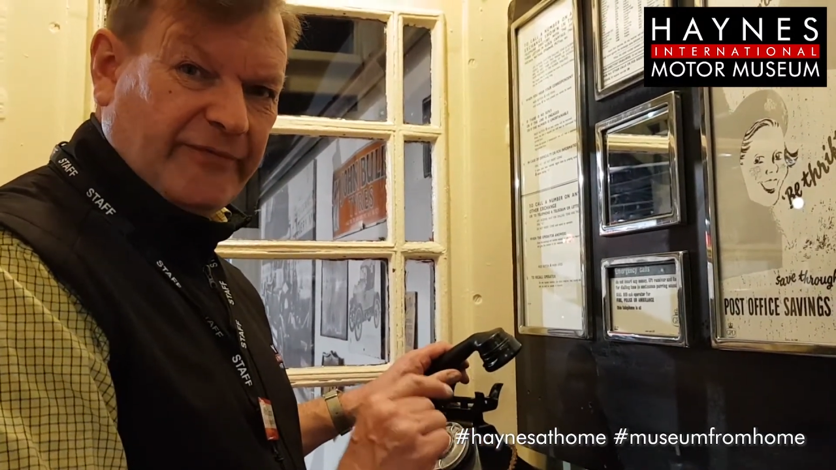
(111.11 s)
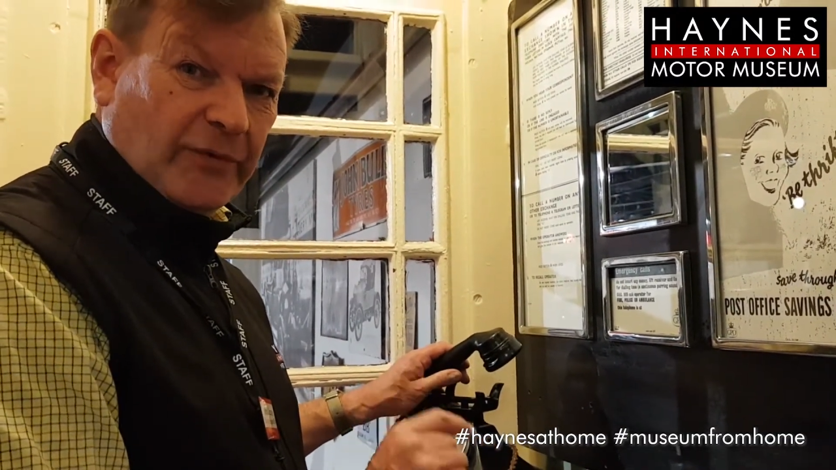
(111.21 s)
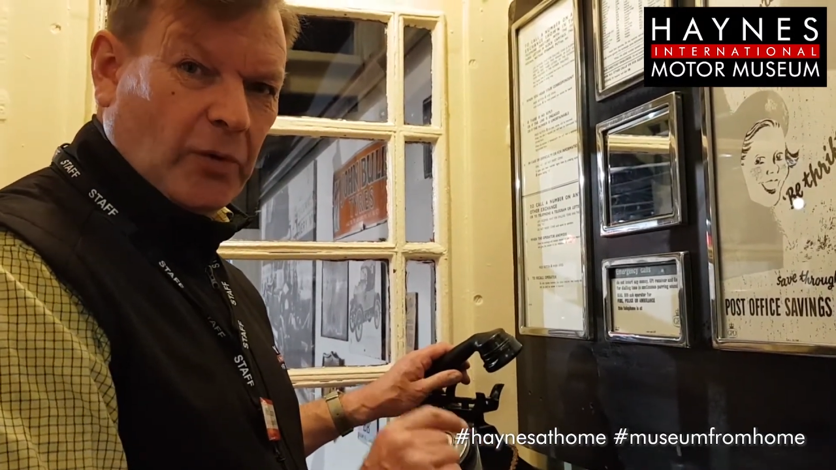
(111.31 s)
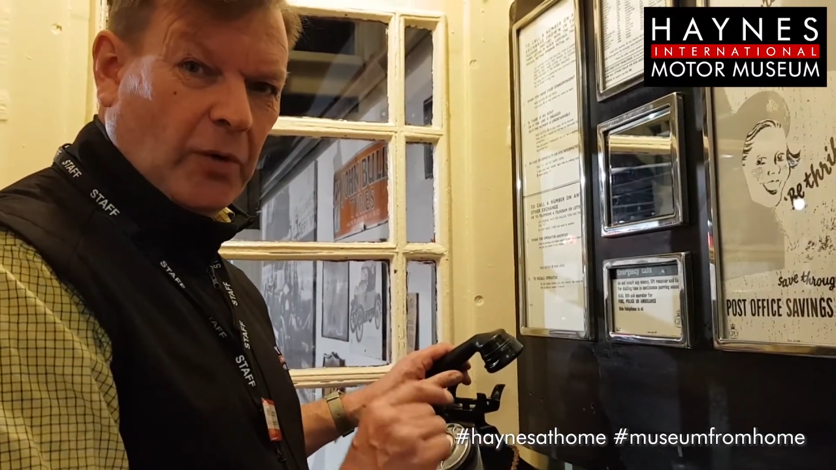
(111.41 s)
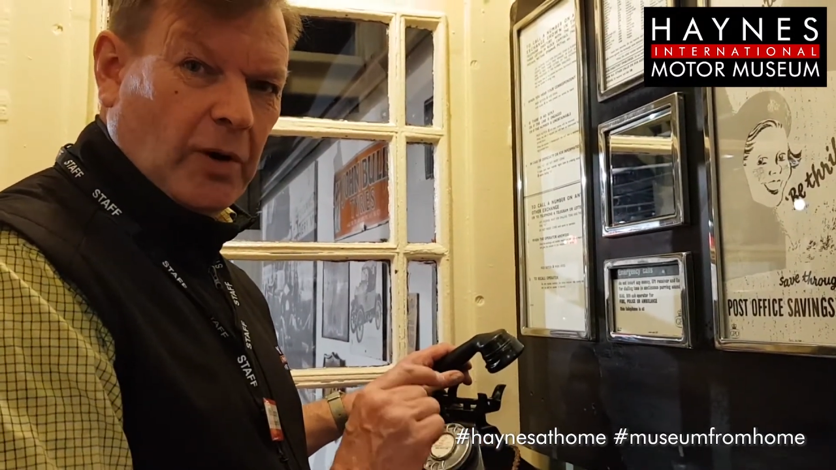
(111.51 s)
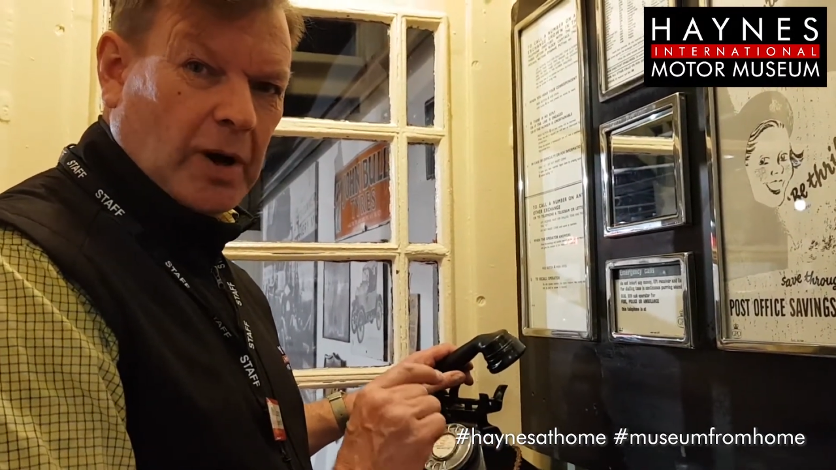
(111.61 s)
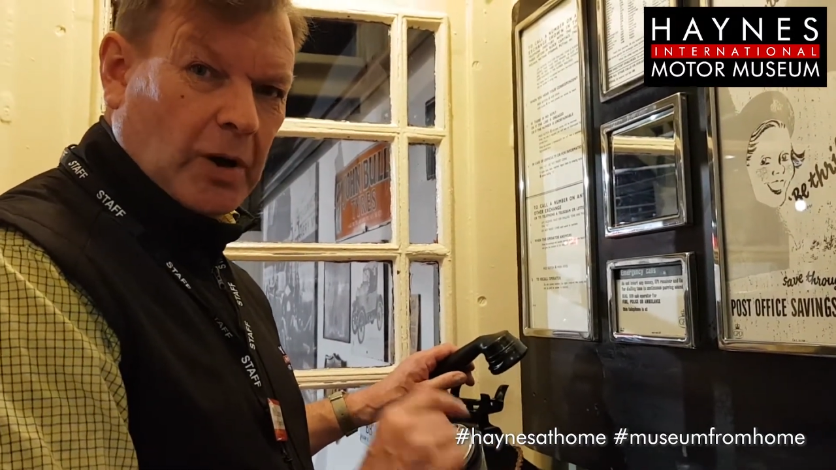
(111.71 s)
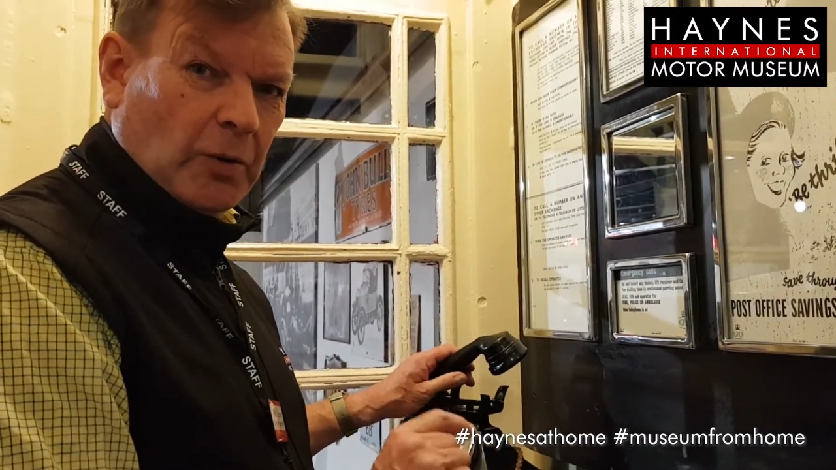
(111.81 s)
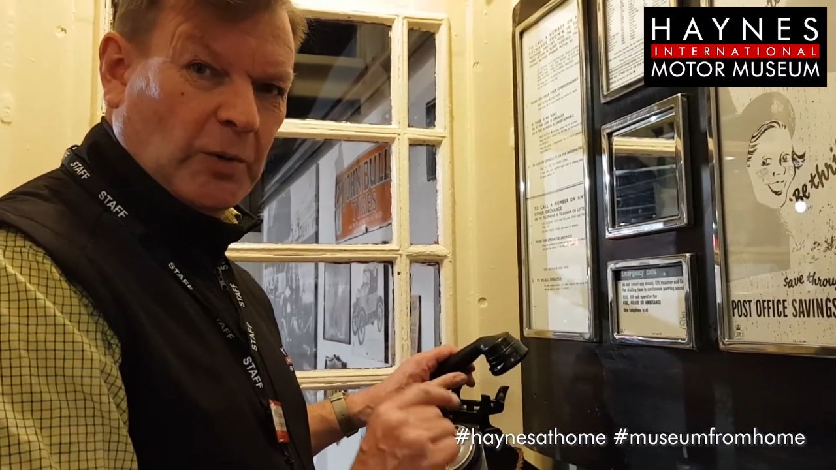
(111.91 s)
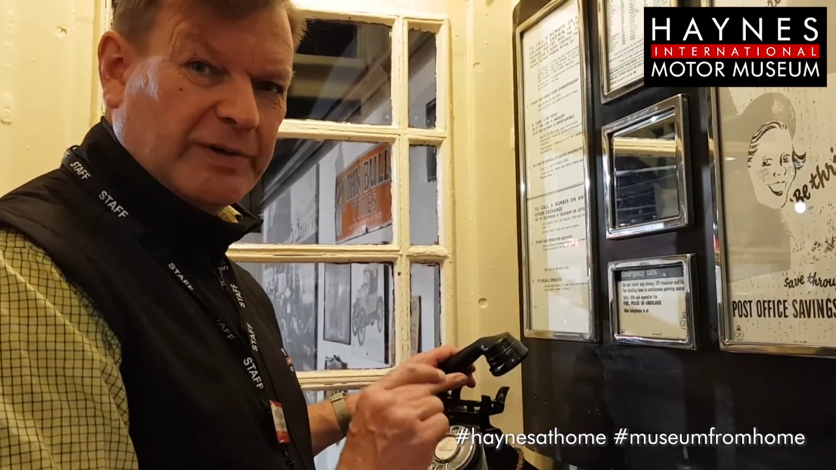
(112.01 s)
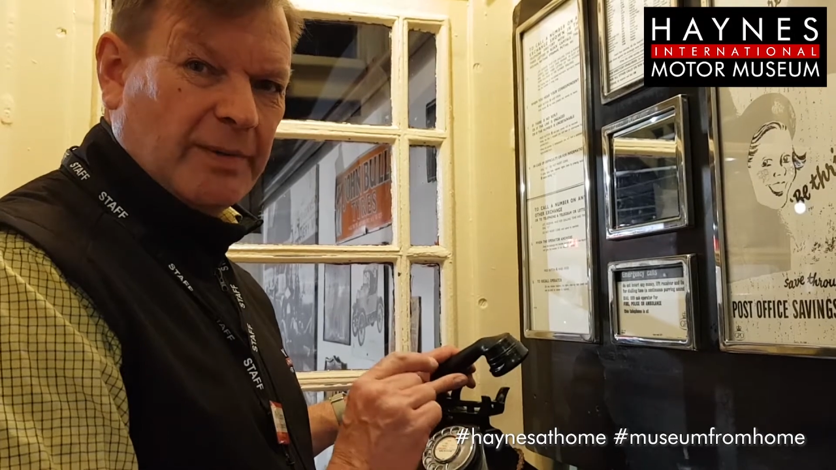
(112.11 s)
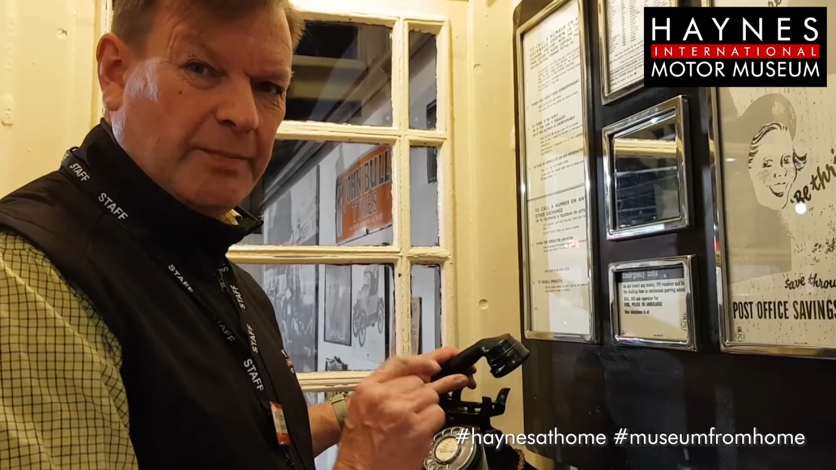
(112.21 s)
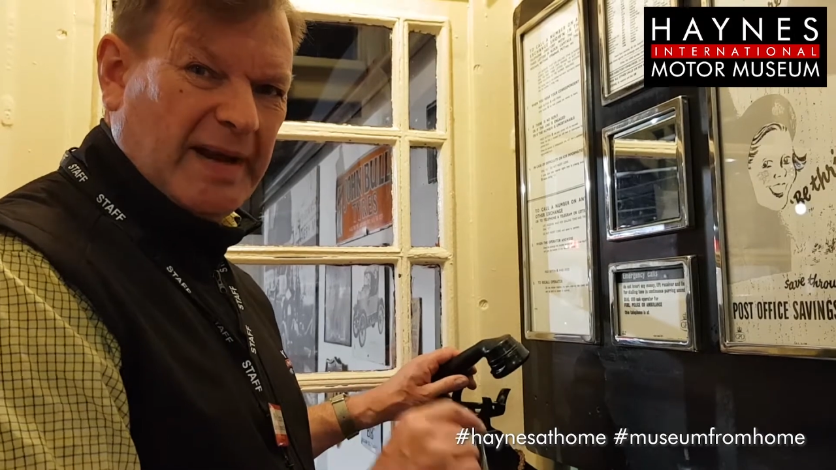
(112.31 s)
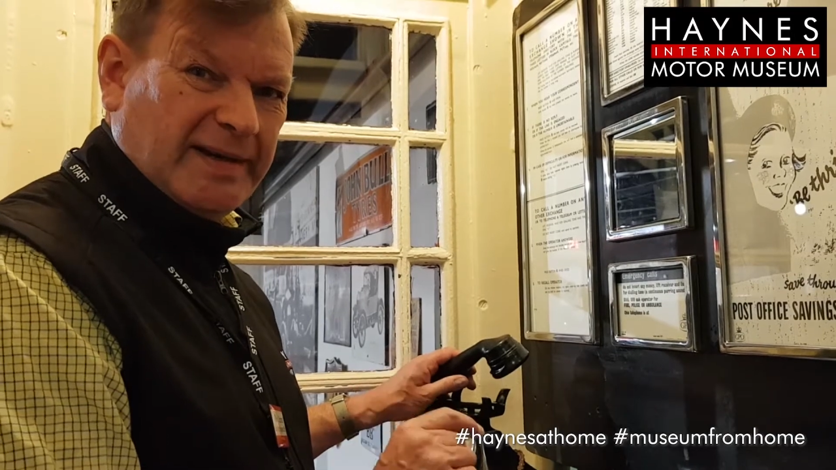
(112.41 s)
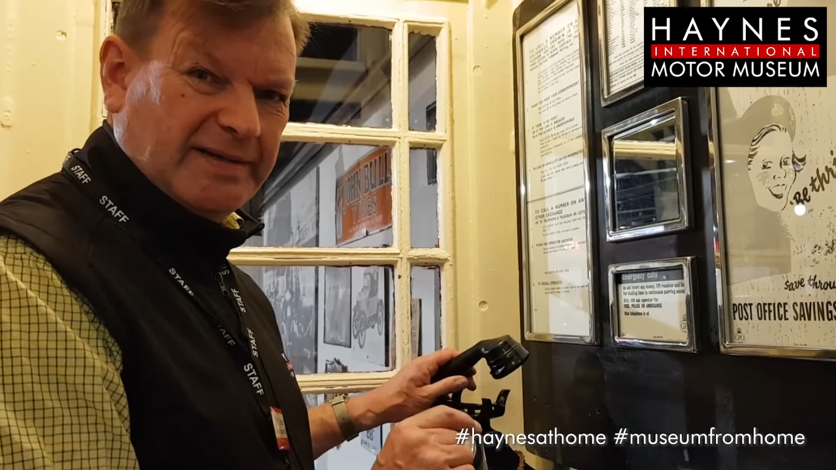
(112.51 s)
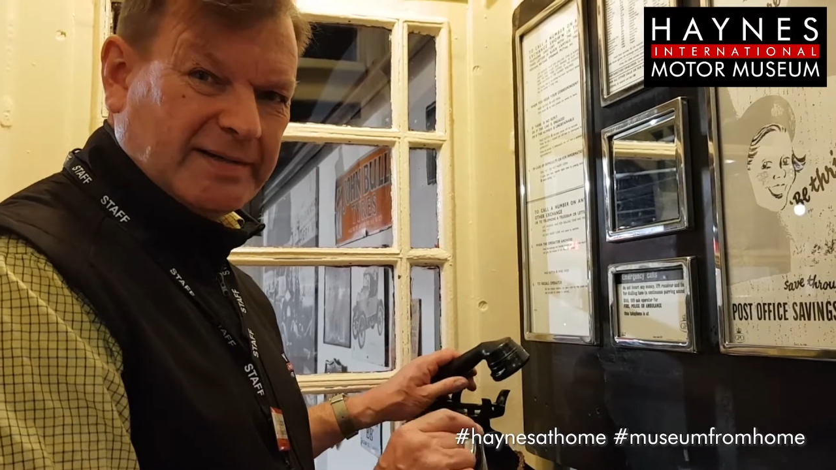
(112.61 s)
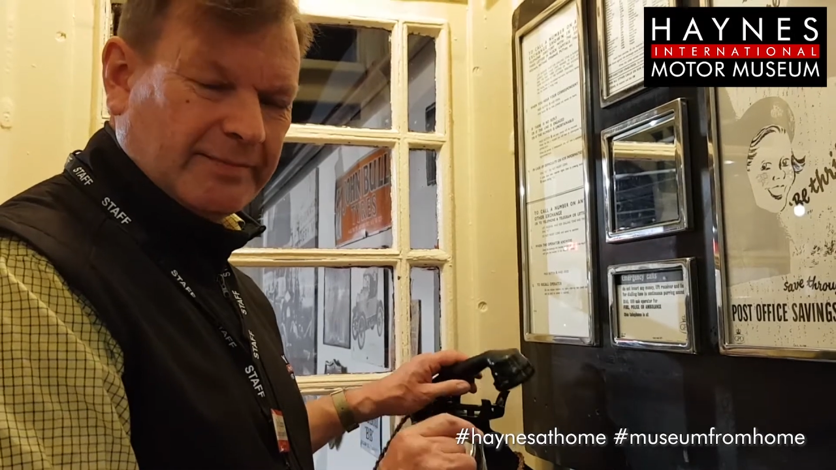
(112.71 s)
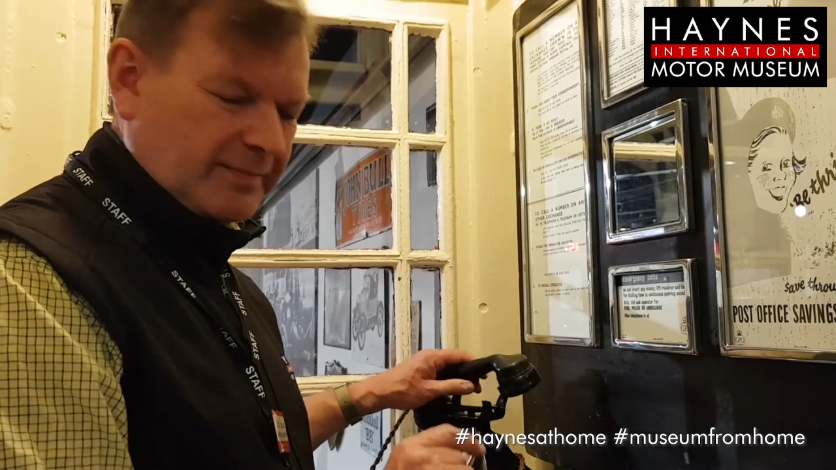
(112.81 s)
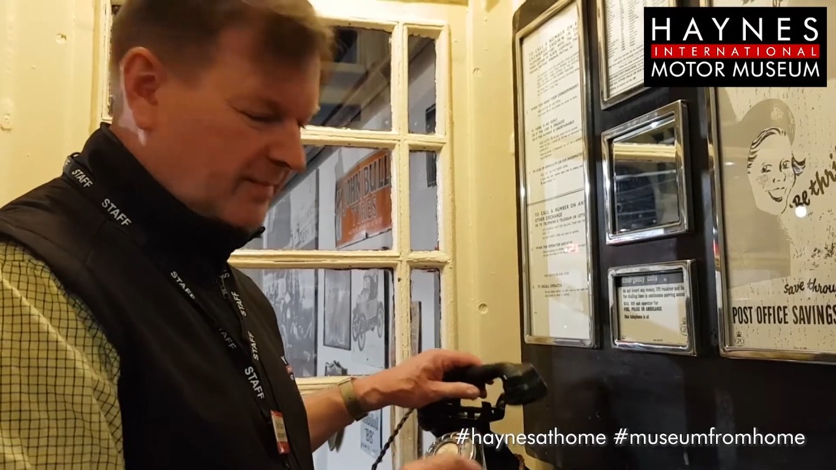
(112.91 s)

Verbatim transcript: four old pennies.